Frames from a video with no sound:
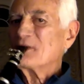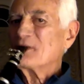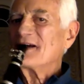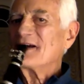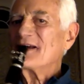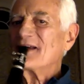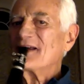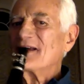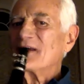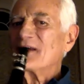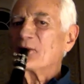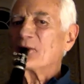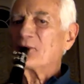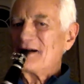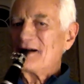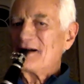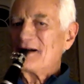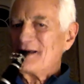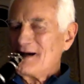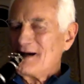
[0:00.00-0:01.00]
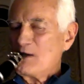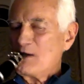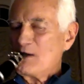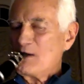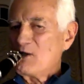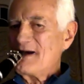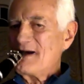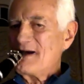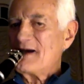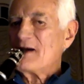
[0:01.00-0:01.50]
playing and finding
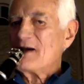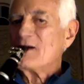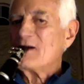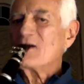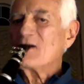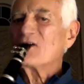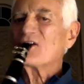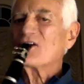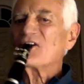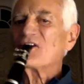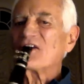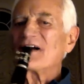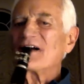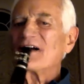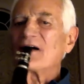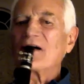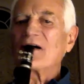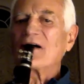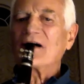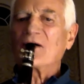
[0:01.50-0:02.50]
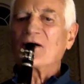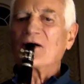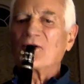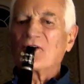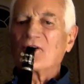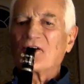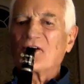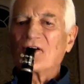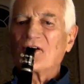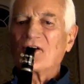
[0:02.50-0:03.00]
out where the
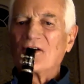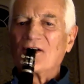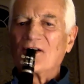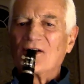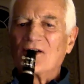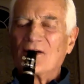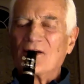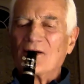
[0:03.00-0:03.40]
sound goes.